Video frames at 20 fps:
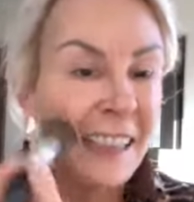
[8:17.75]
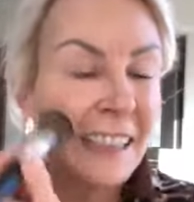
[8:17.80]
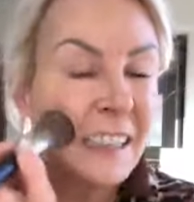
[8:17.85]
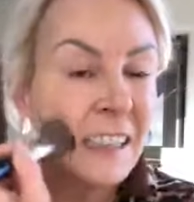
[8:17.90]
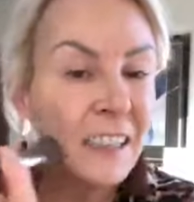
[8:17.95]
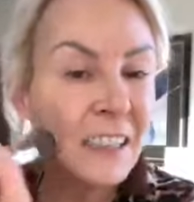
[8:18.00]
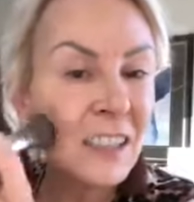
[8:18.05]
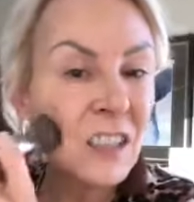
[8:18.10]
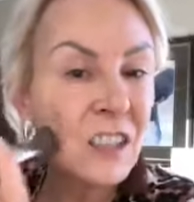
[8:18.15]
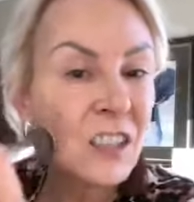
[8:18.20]
It
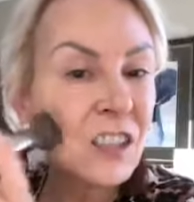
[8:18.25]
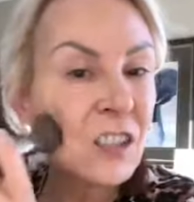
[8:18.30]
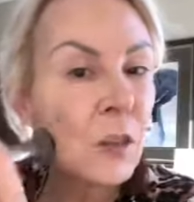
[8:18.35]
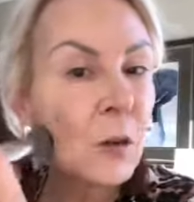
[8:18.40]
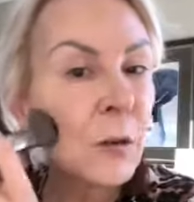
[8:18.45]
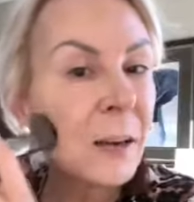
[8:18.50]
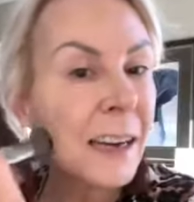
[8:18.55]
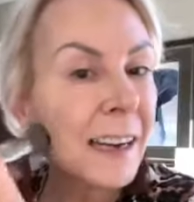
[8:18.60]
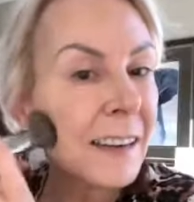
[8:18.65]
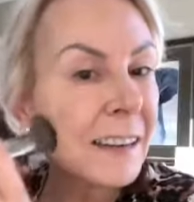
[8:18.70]
doesn't
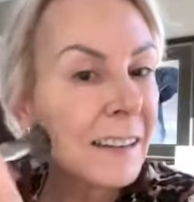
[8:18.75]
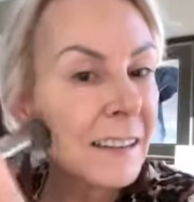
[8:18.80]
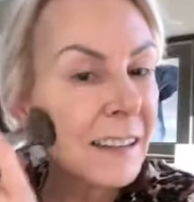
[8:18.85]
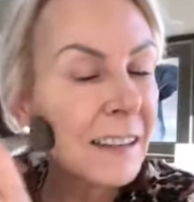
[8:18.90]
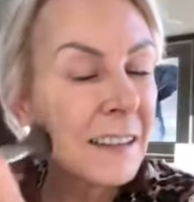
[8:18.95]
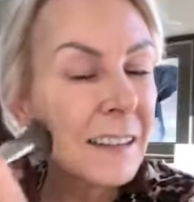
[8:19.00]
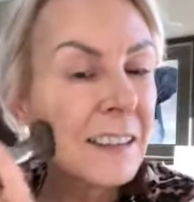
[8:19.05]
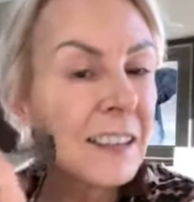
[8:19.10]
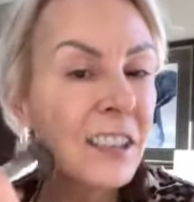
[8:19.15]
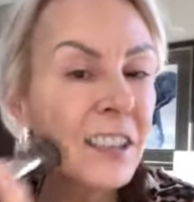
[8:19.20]
soak in
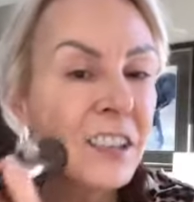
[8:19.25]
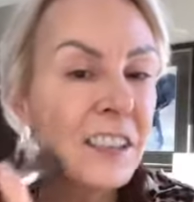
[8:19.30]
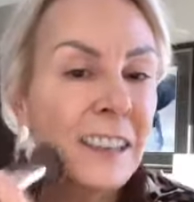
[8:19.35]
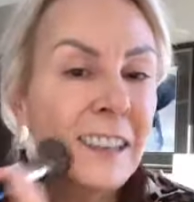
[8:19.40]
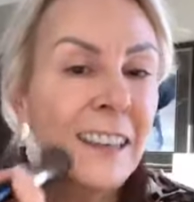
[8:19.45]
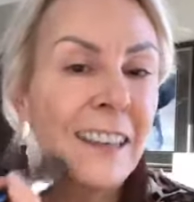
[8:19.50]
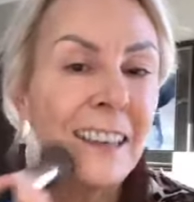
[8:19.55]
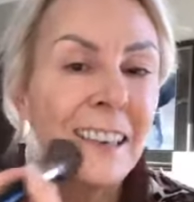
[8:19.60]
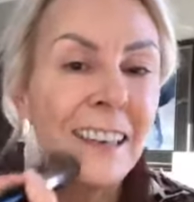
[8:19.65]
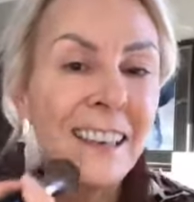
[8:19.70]
to your
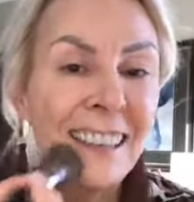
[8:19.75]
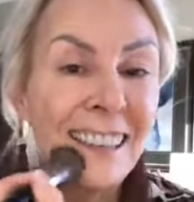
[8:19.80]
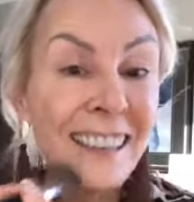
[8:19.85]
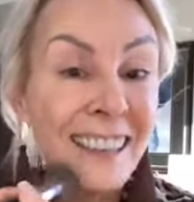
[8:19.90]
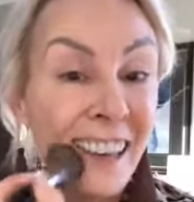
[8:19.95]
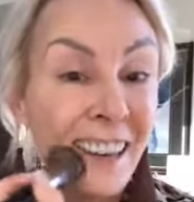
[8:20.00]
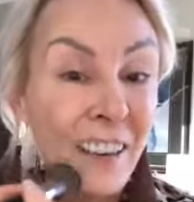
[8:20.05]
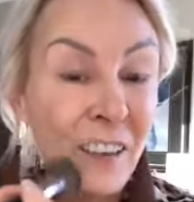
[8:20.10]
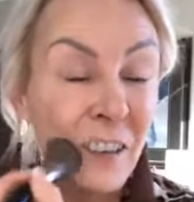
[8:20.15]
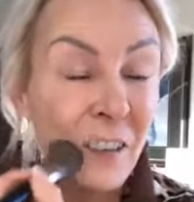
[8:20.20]
skin.
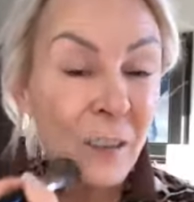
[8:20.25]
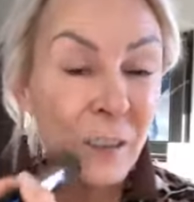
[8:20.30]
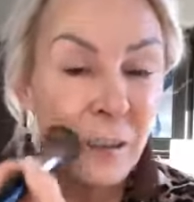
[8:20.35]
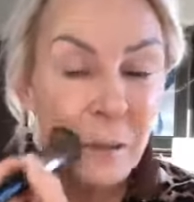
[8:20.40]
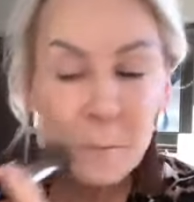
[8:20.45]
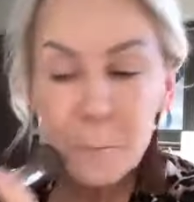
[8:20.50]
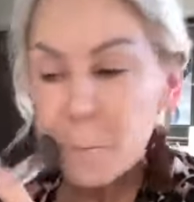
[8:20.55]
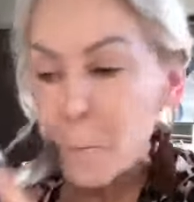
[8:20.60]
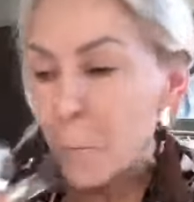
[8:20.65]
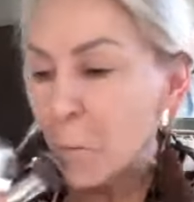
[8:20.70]
Isn't that cool?